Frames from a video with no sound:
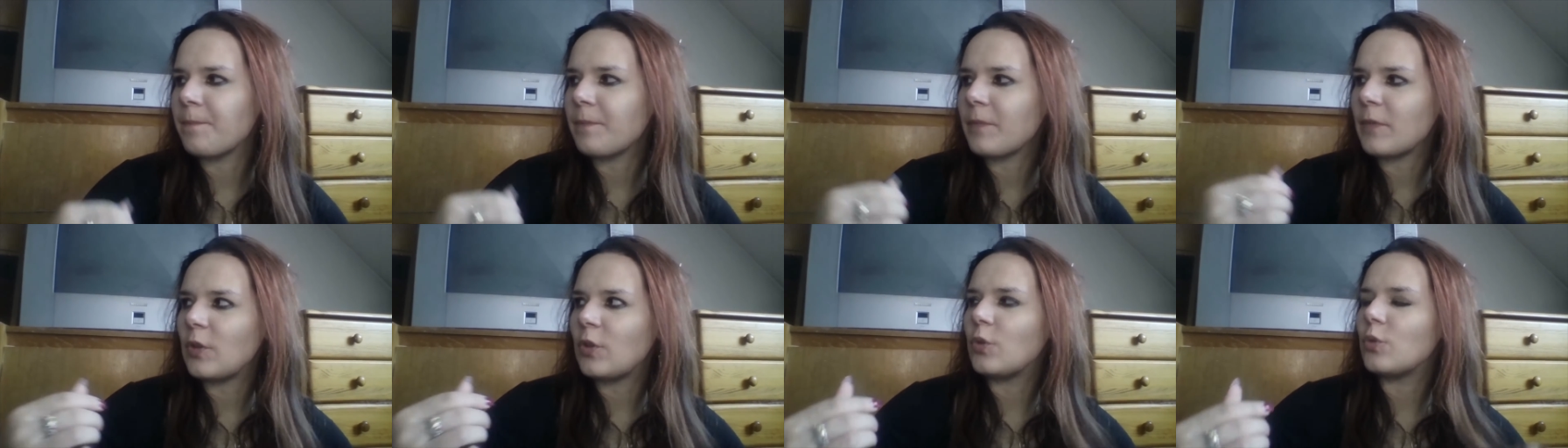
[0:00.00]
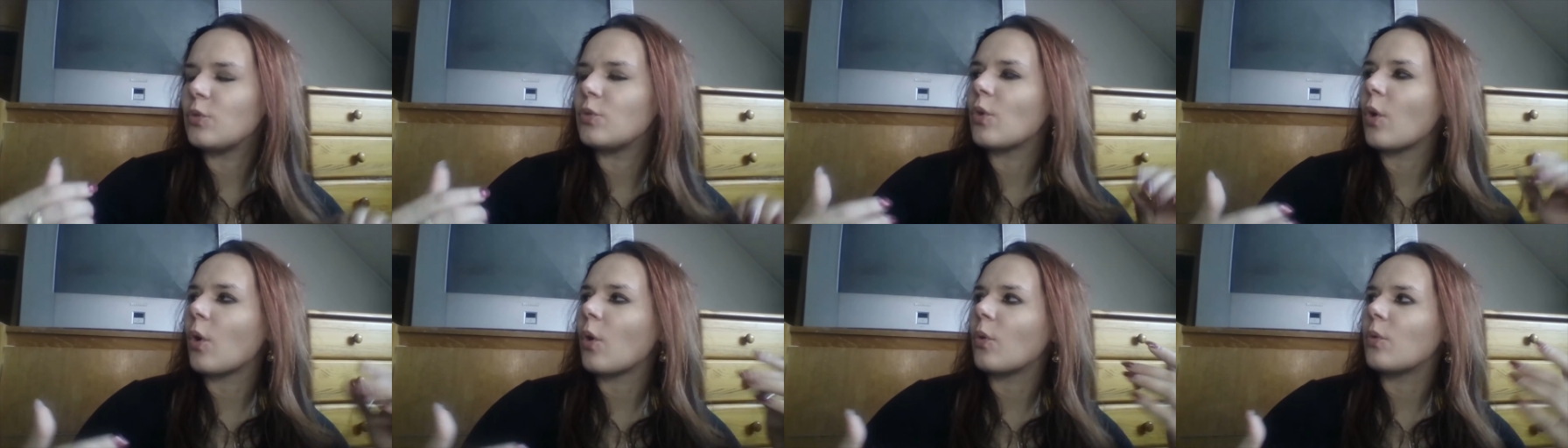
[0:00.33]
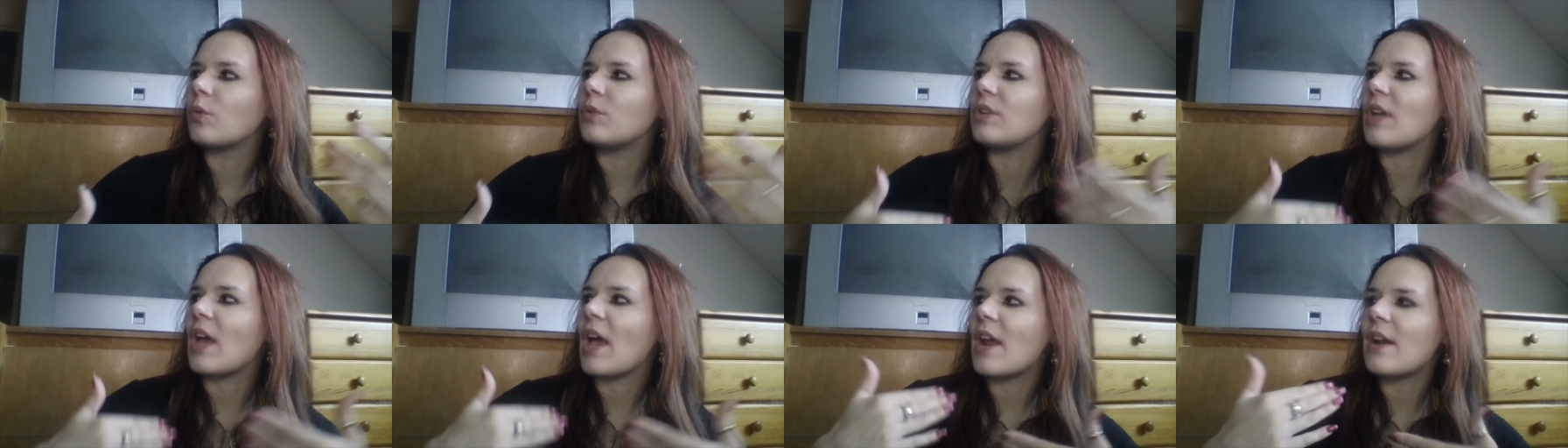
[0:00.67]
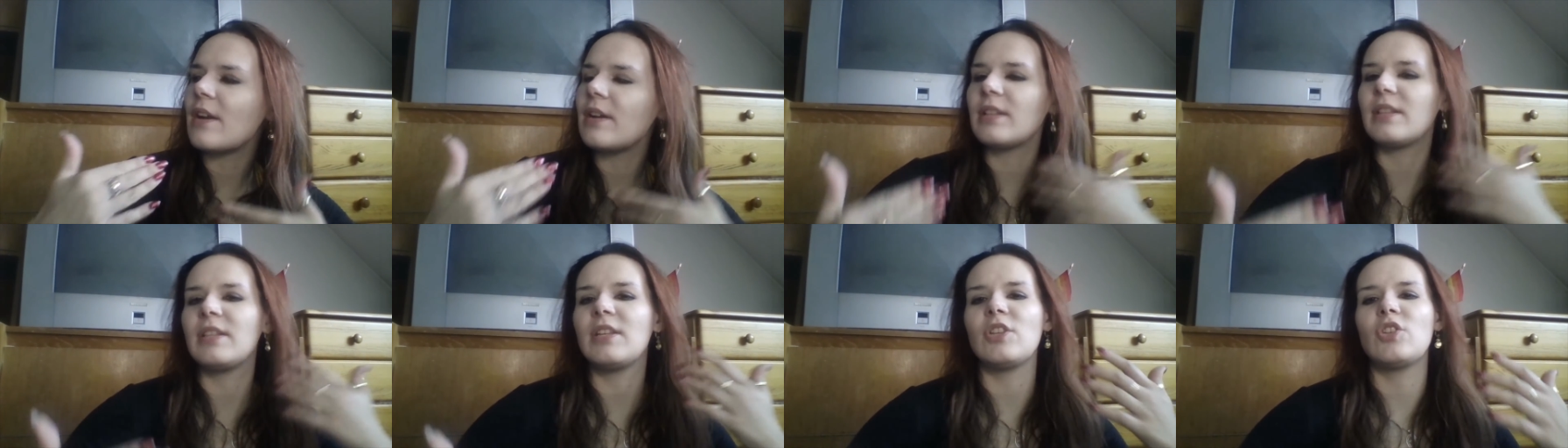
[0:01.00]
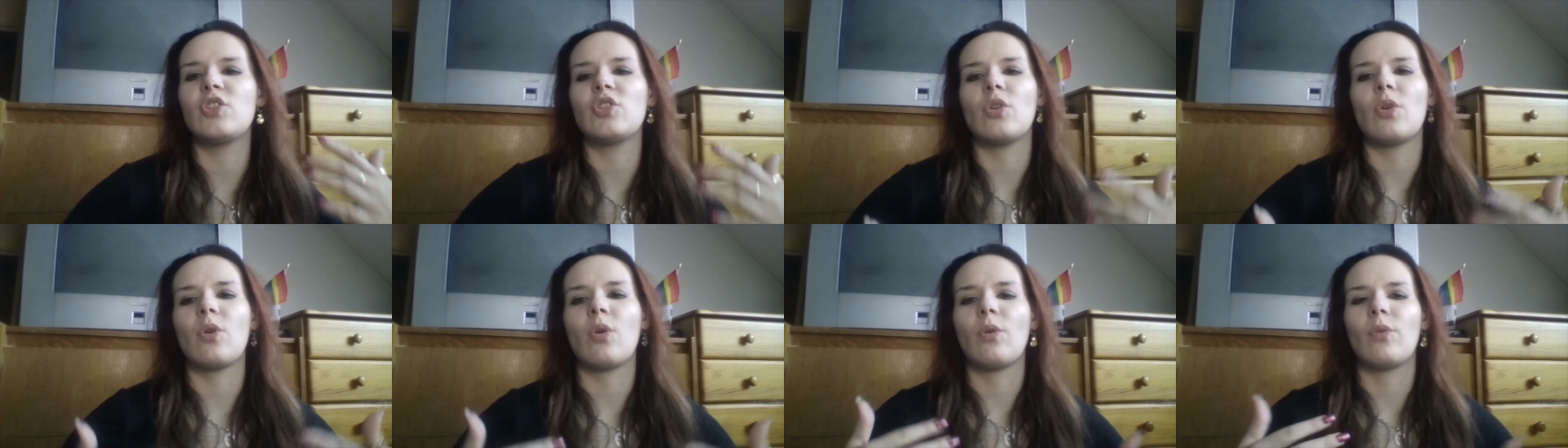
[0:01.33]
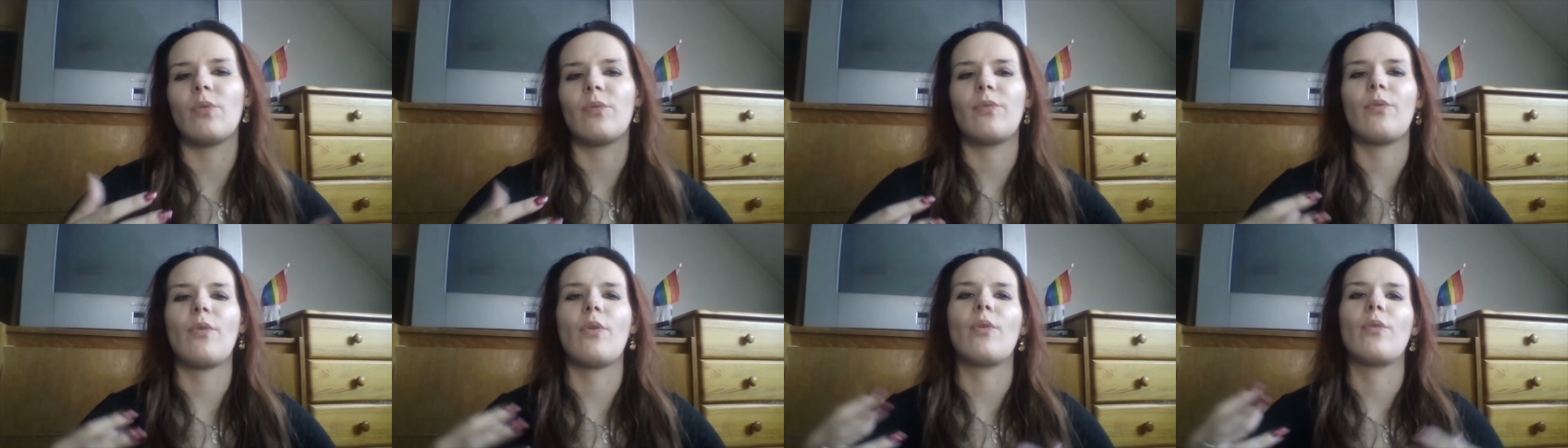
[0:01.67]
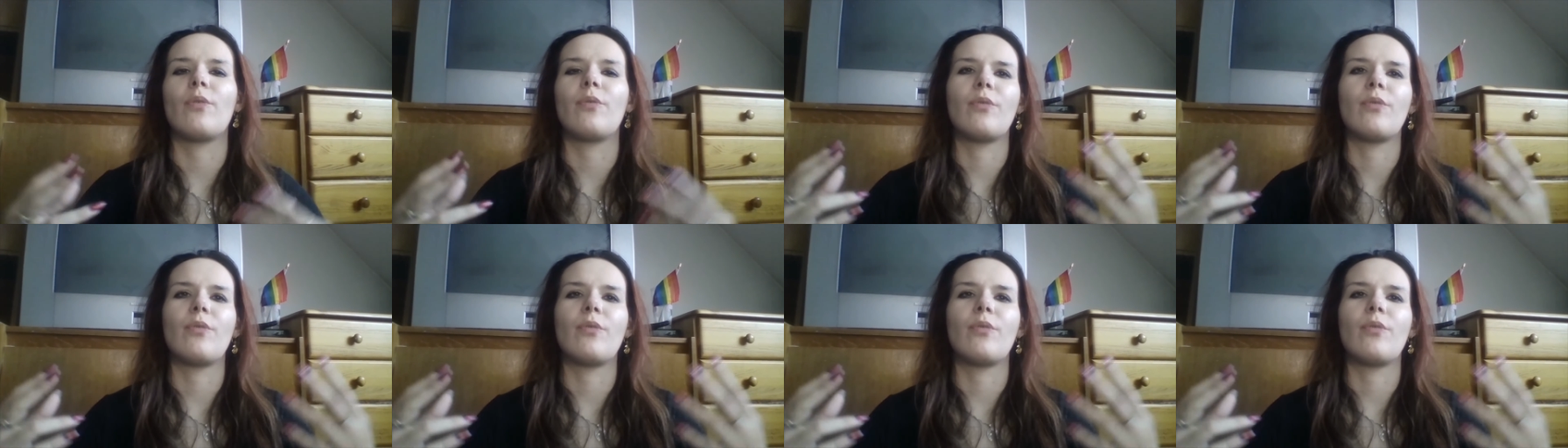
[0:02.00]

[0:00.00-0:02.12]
the heritage of